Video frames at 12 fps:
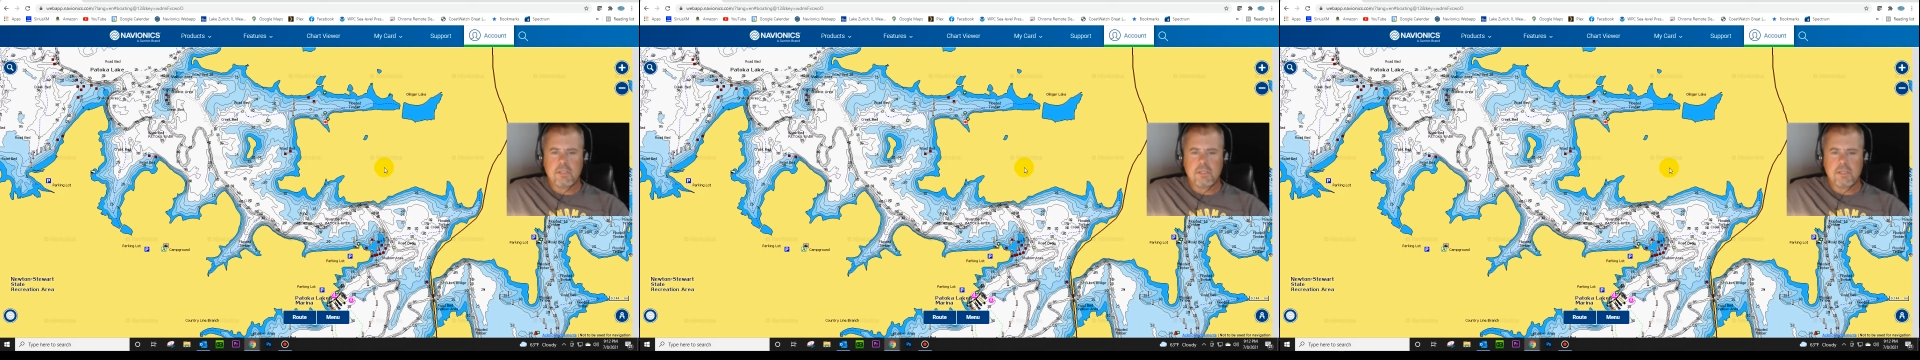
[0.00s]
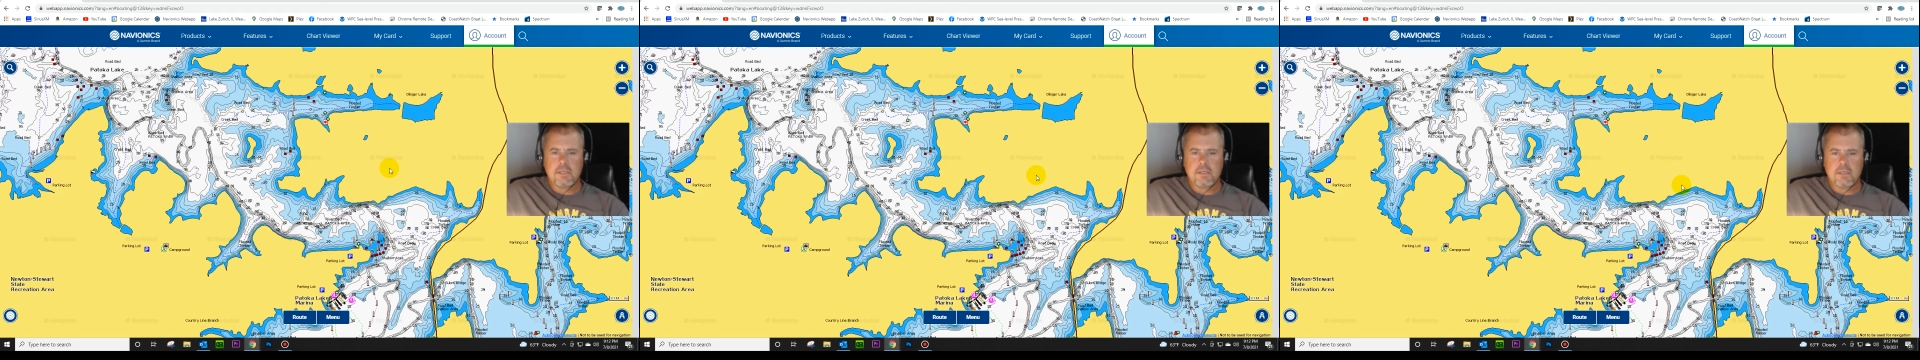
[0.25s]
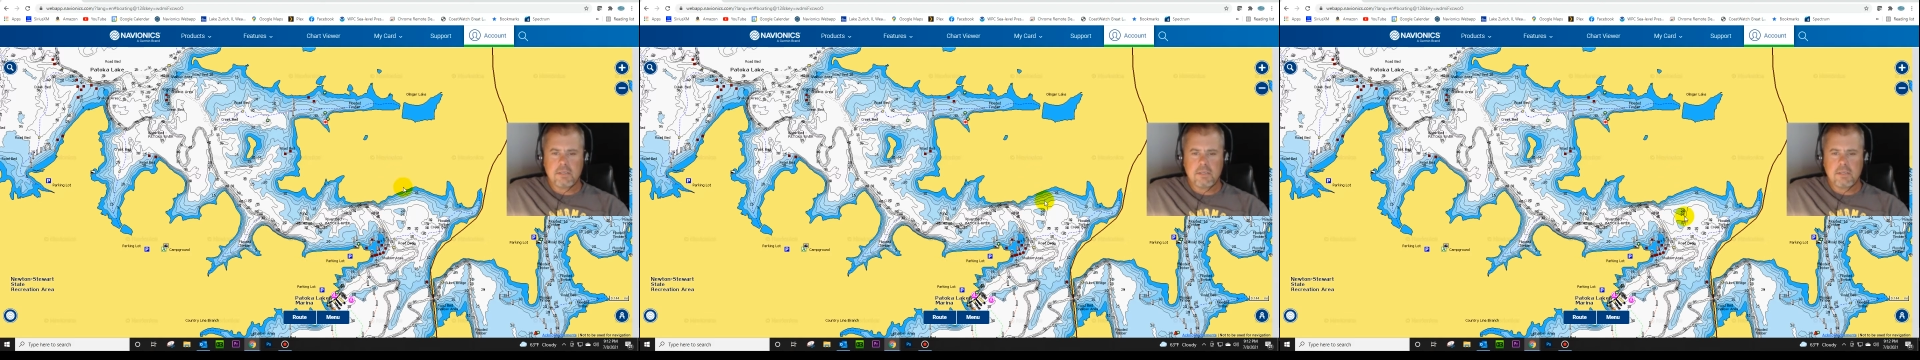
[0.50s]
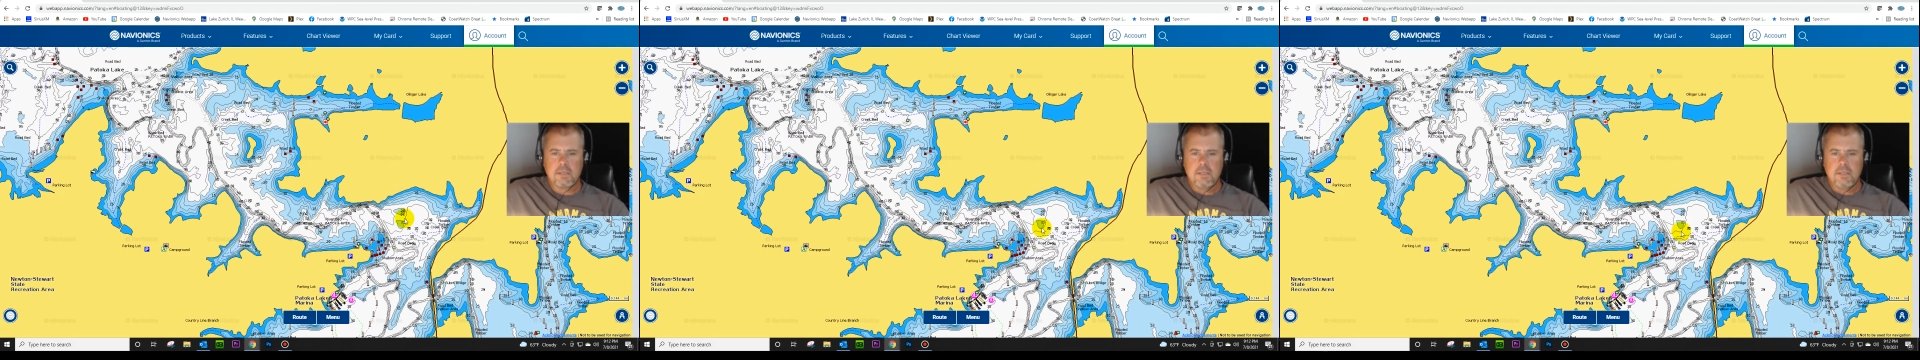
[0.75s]
and
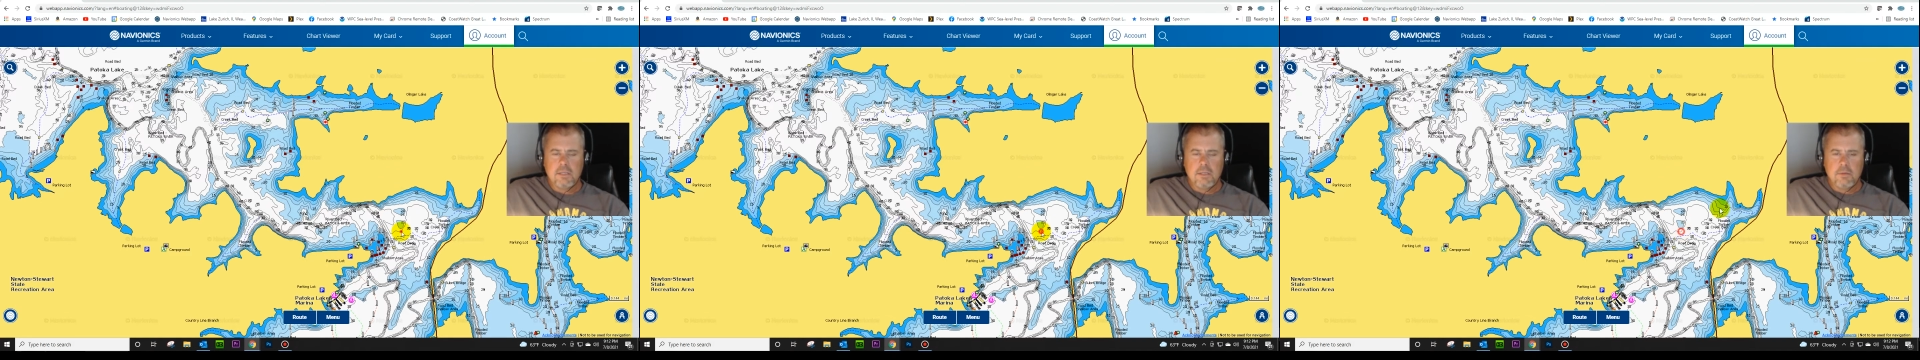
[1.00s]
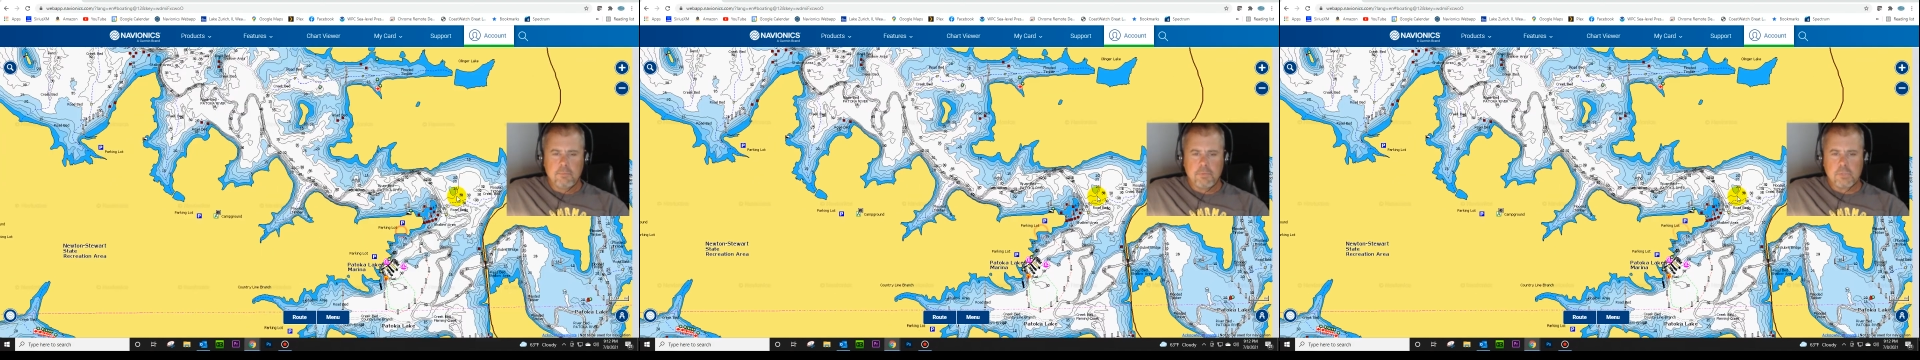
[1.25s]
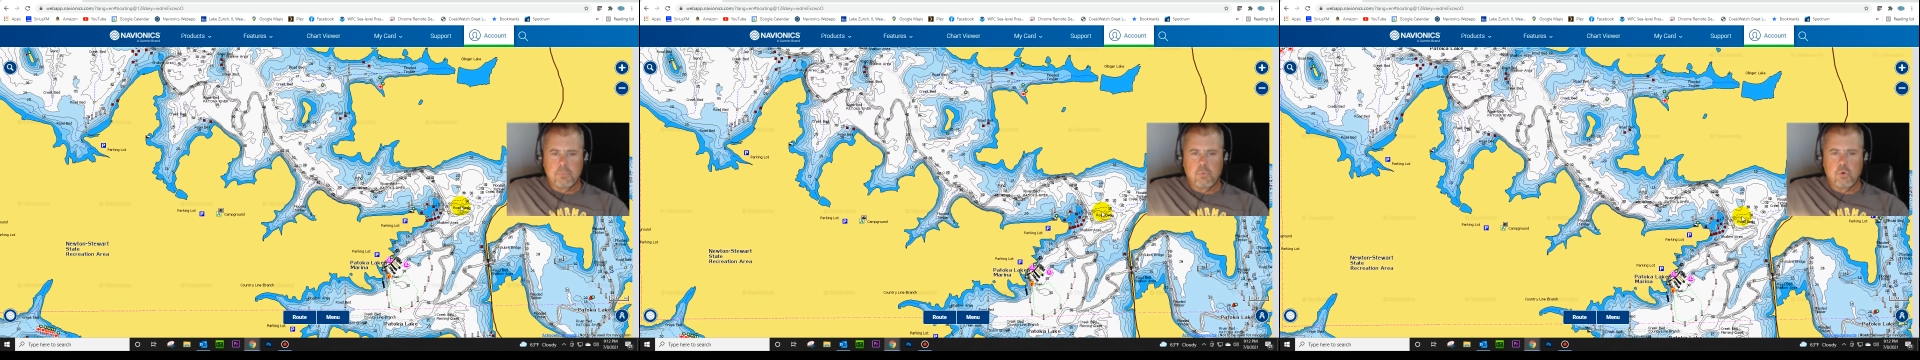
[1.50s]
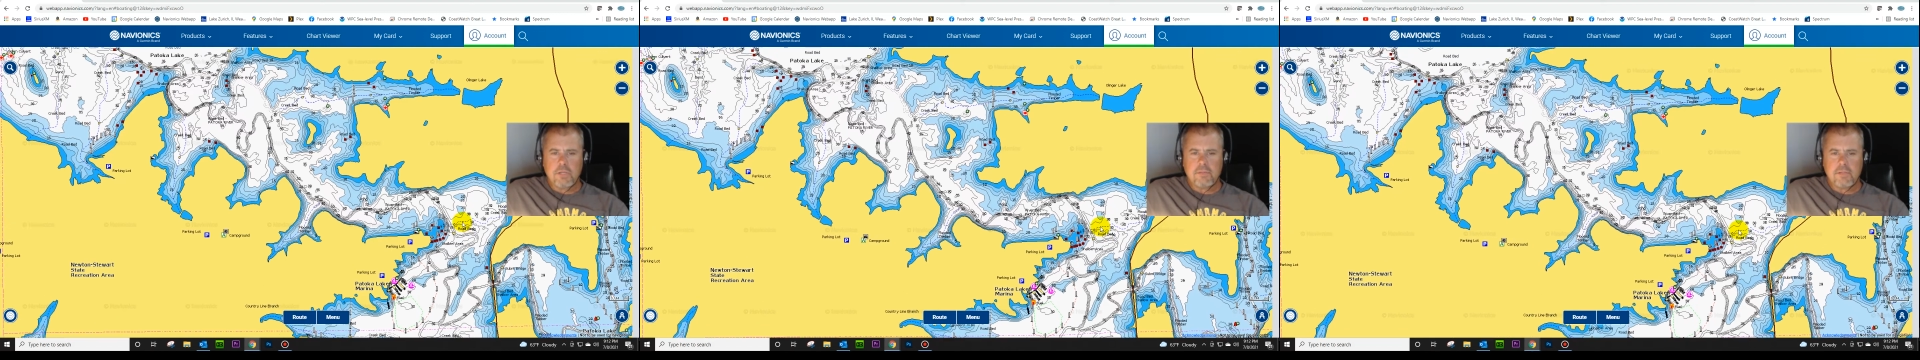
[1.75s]
but the
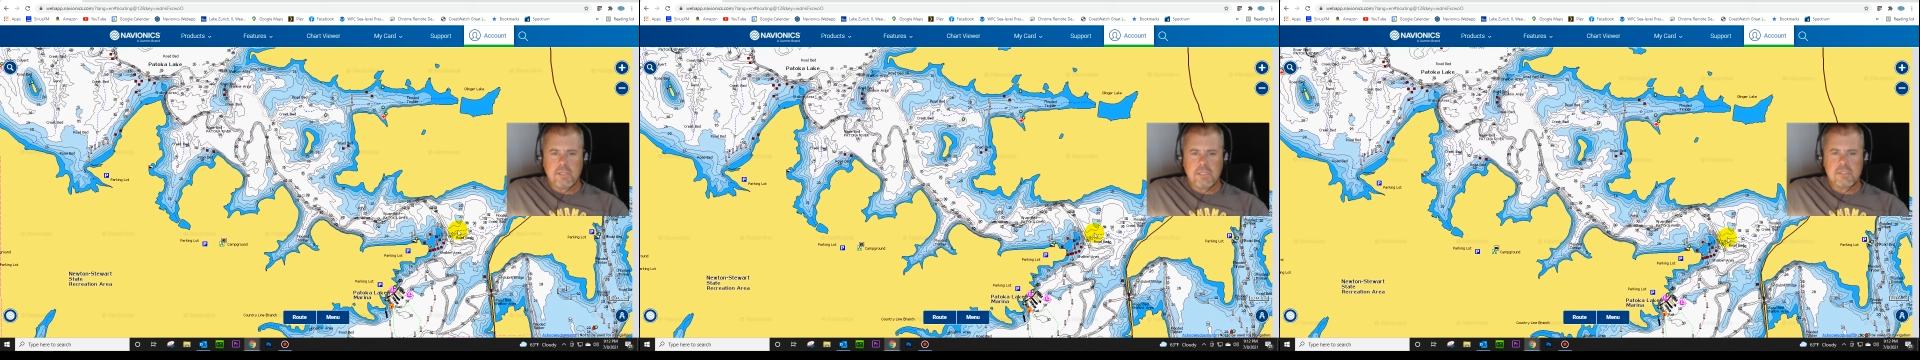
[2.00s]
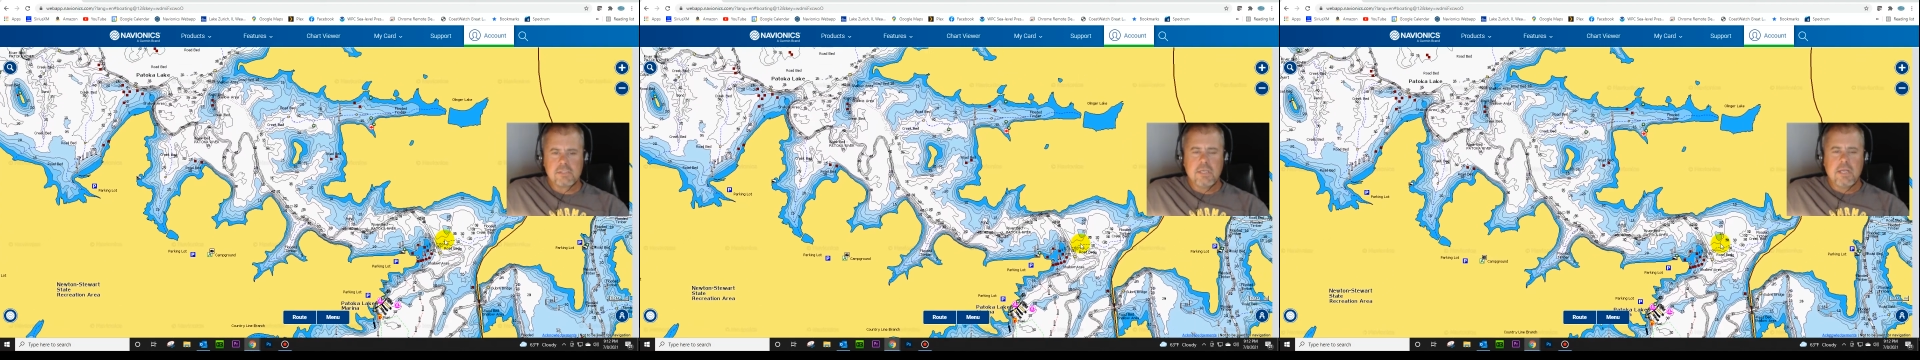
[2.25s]
important thing is